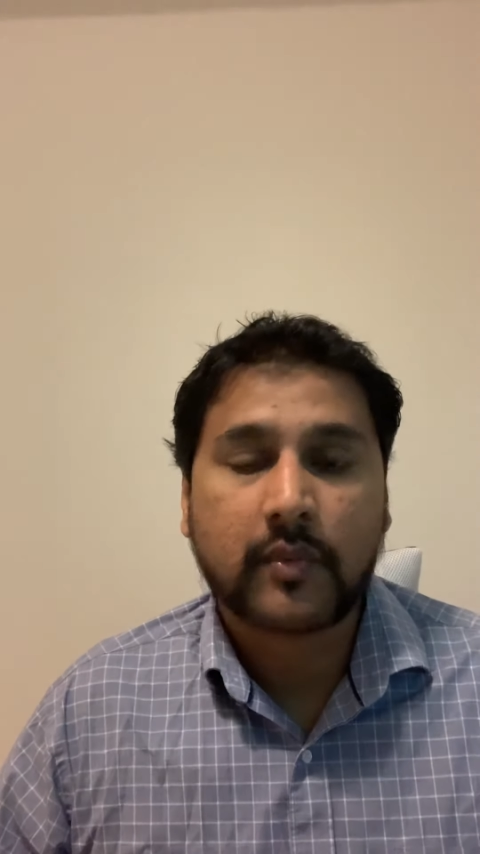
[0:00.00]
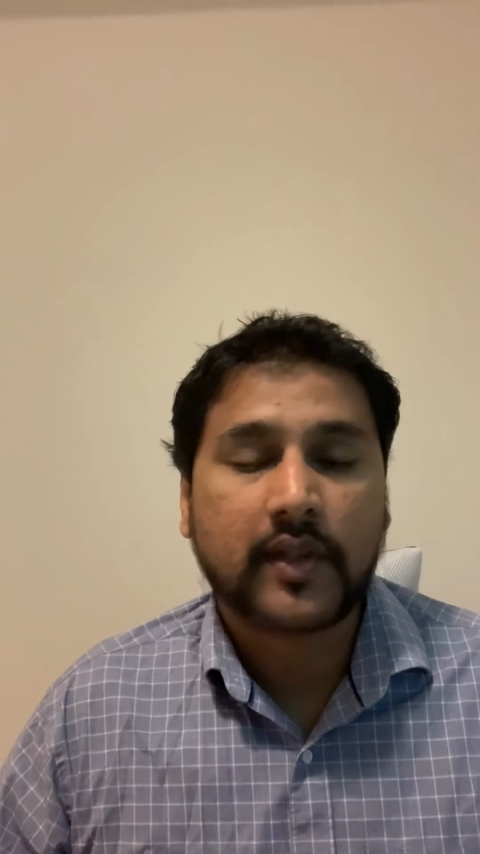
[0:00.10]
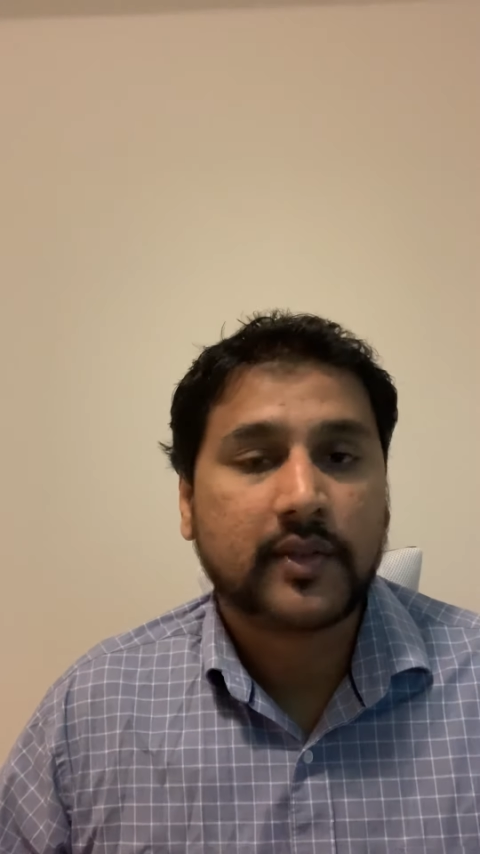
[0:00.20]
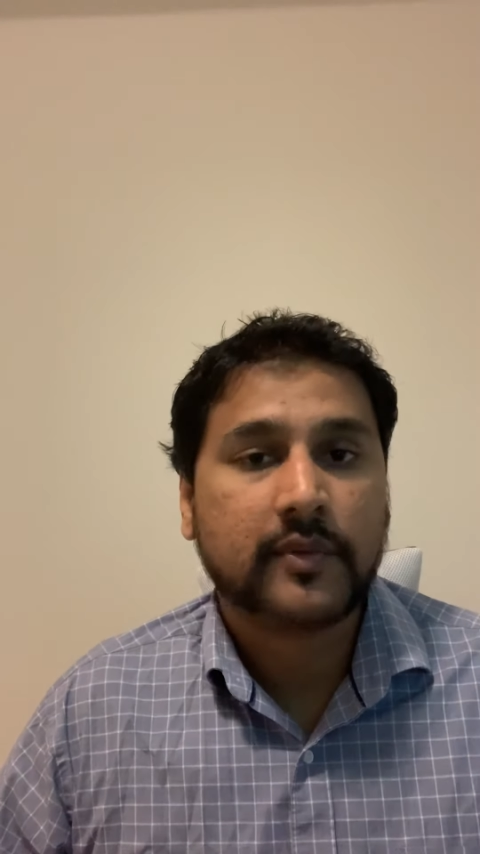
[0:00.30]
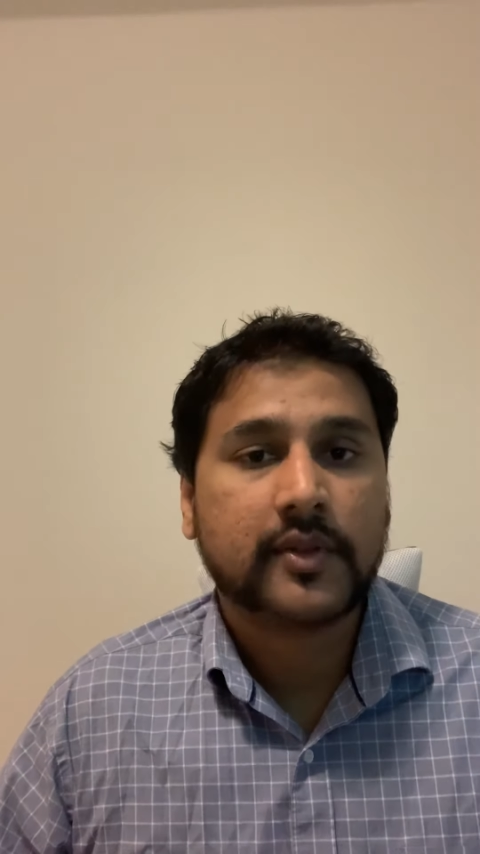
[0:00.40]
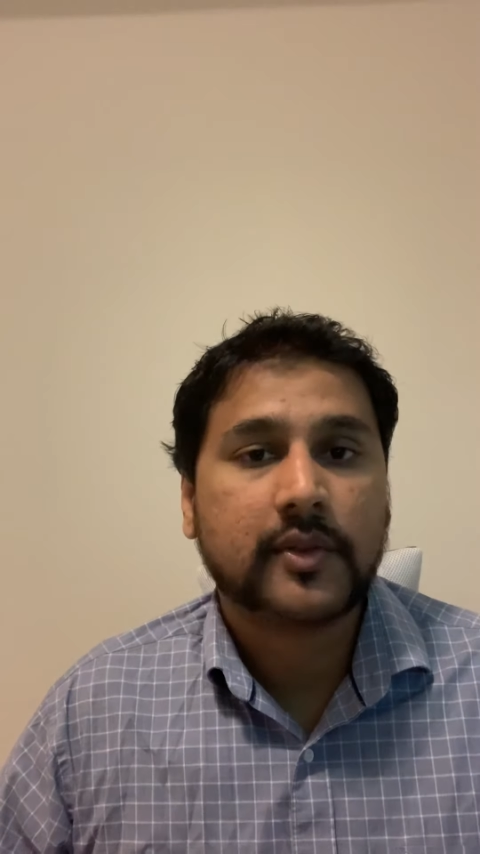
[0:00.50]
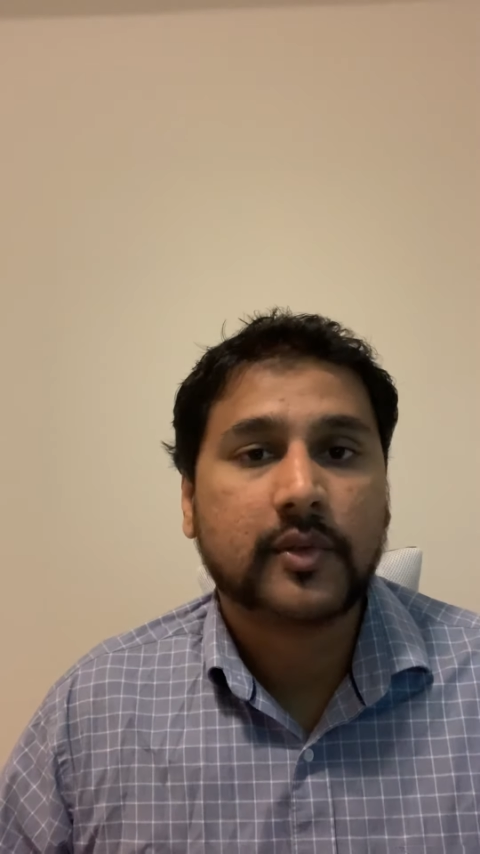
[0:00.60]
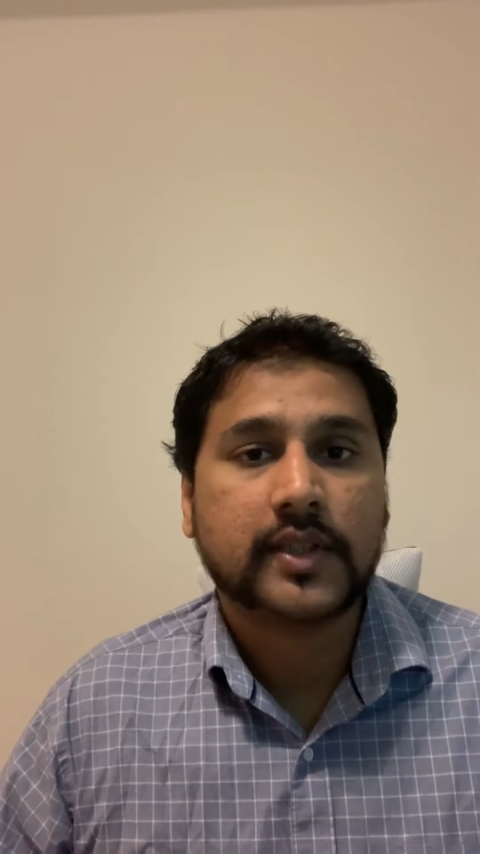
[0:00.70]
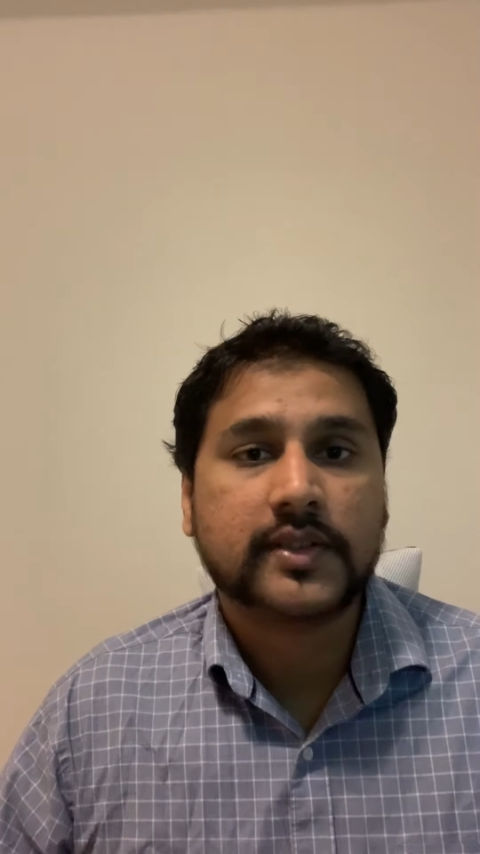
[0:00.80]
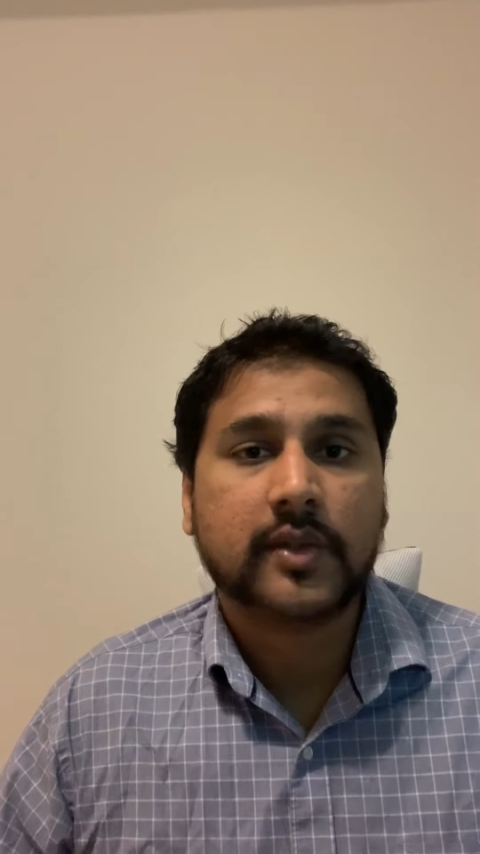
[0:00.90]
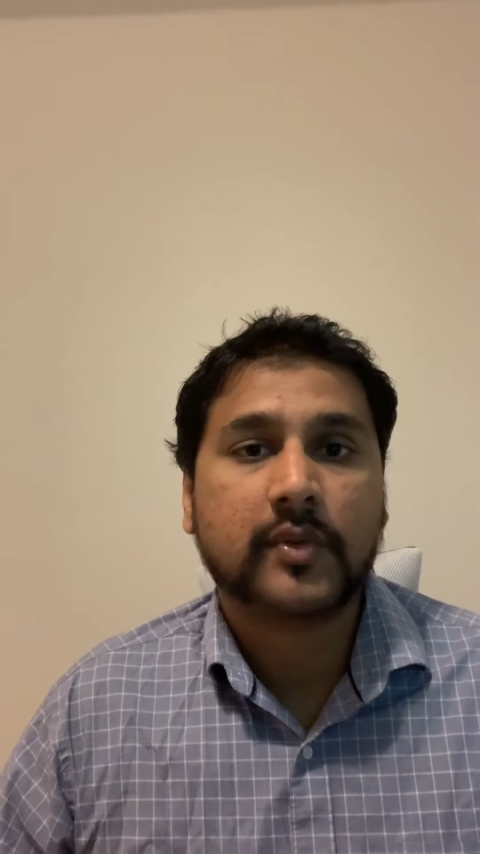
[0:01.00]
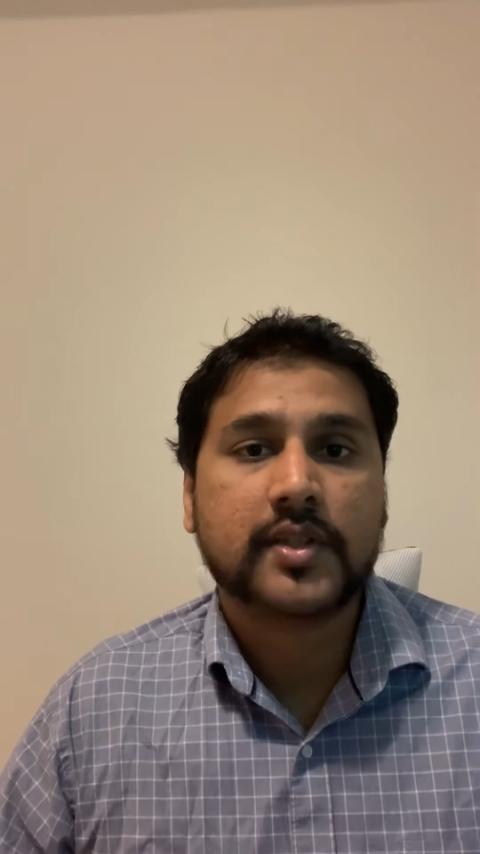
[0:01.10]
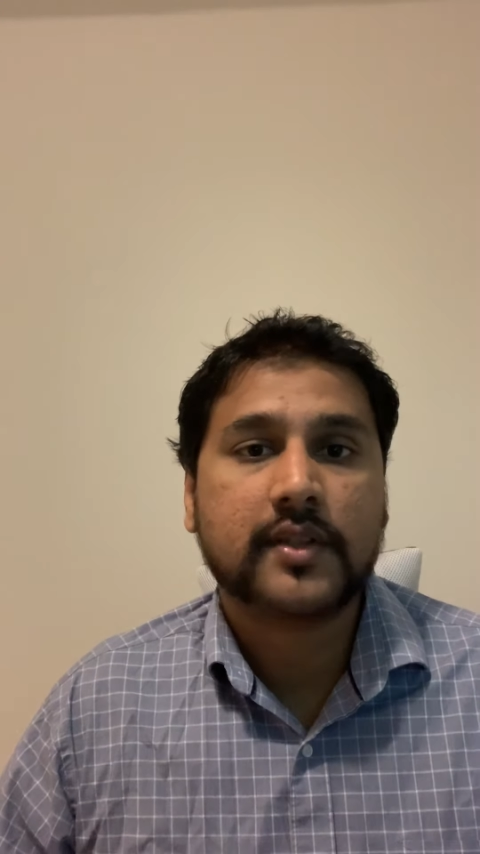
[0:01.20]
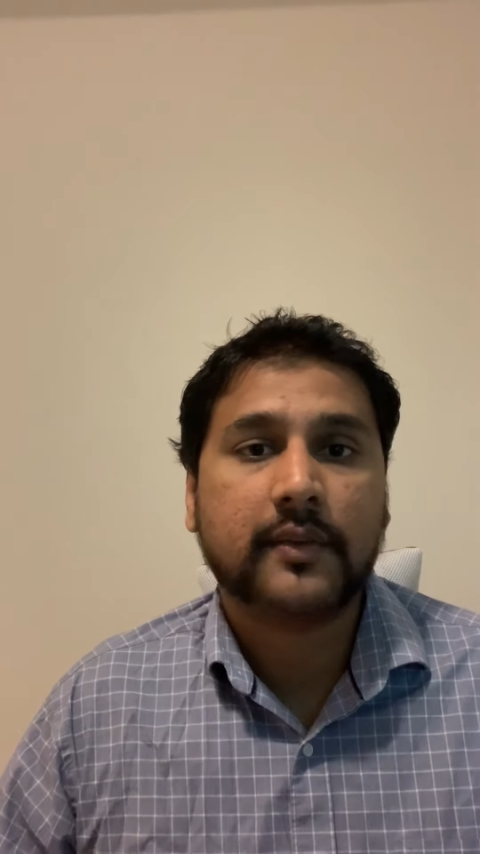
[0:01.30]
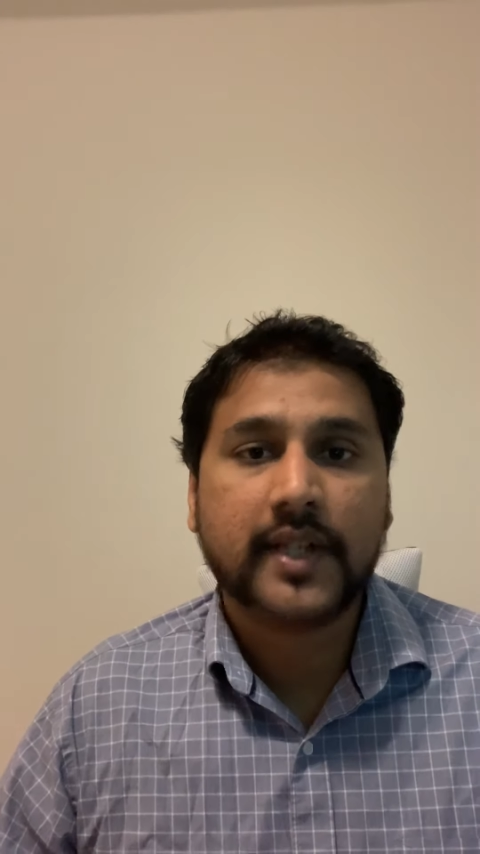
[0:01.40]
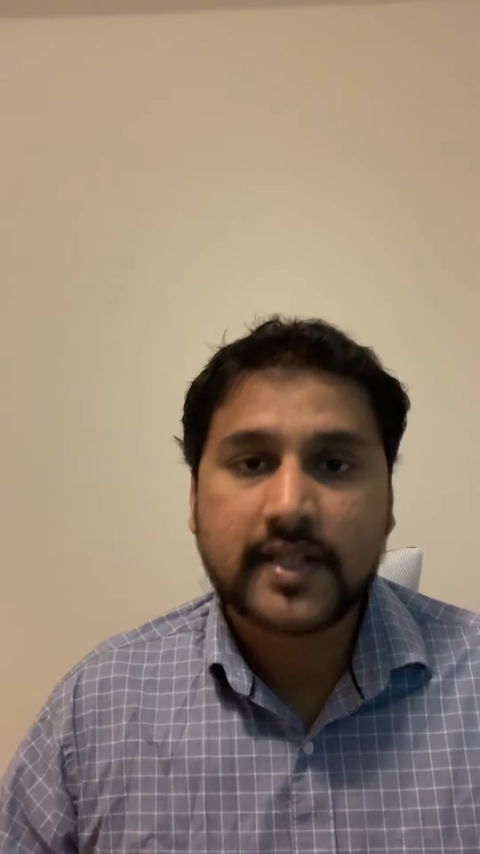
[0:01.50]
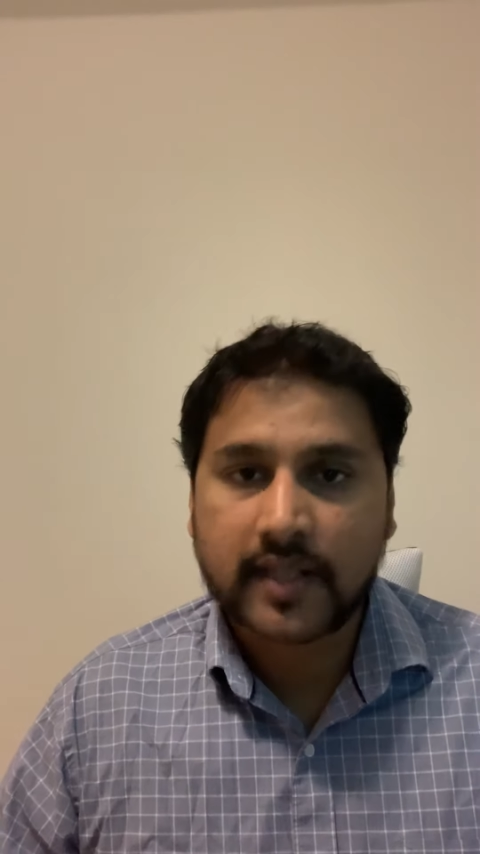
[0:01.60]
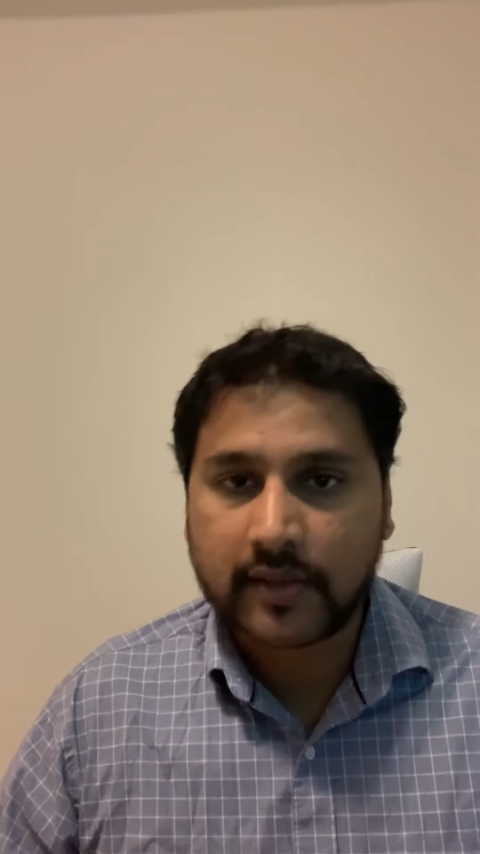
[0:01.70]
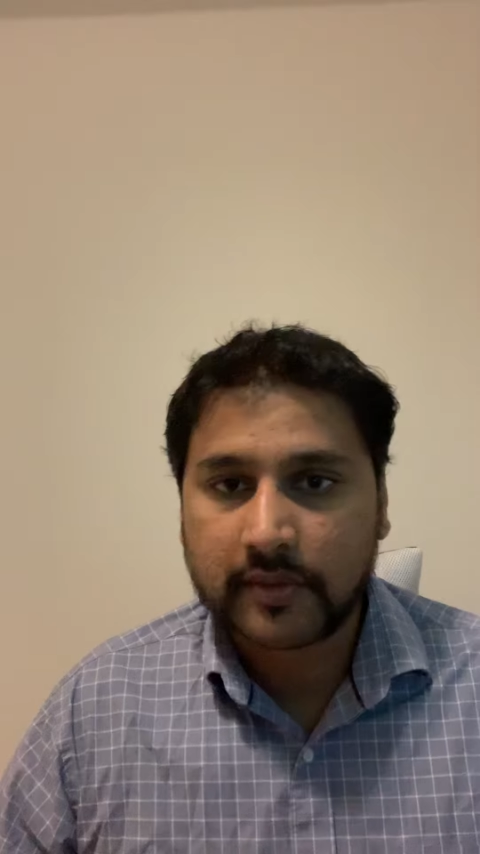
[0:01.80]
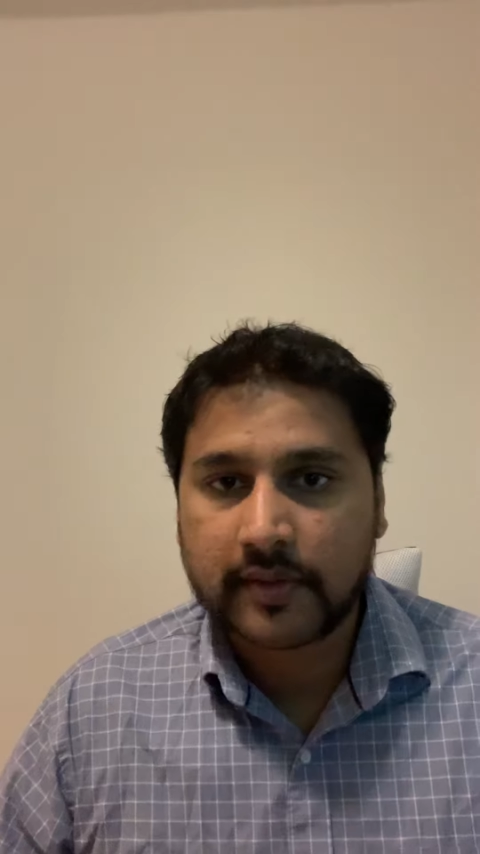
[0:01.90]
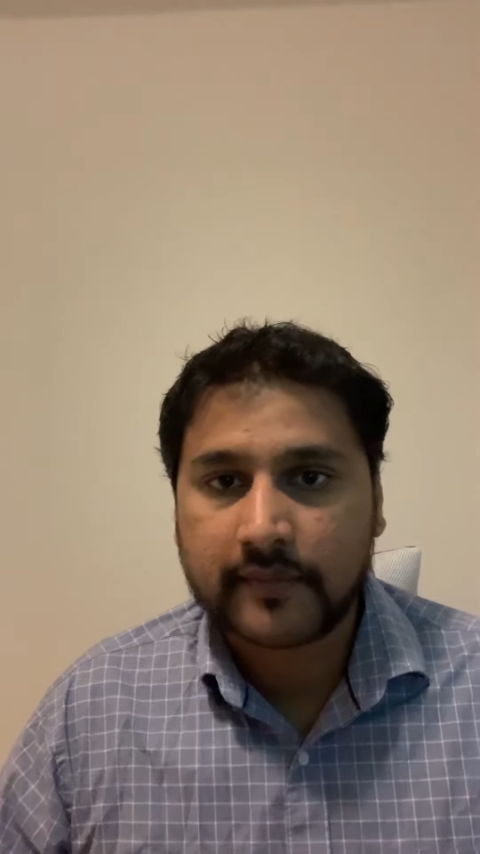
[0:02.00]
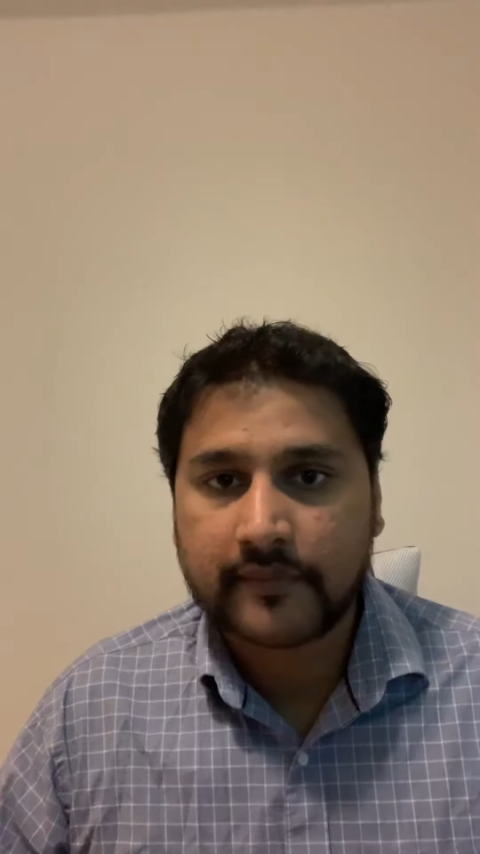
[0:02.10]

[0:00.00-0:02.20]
what you would do is you would reach out